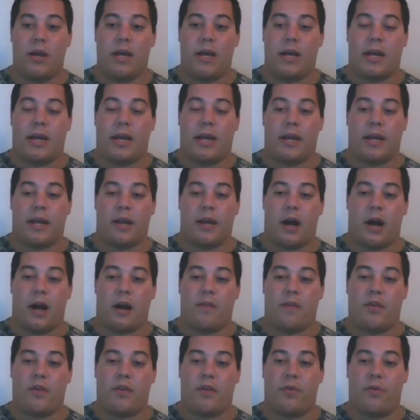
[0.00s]
and our
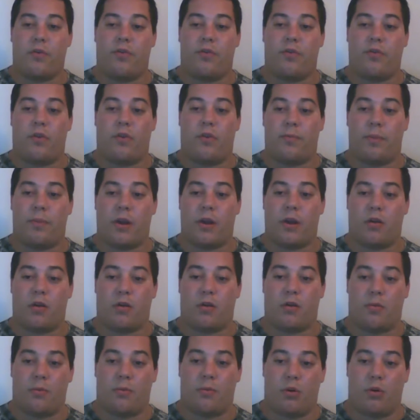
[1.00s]
views on
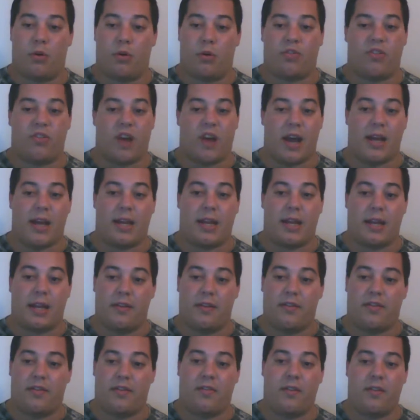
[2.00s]
paranormal
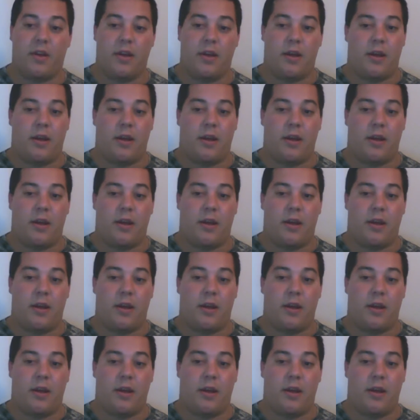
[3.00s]
sightings,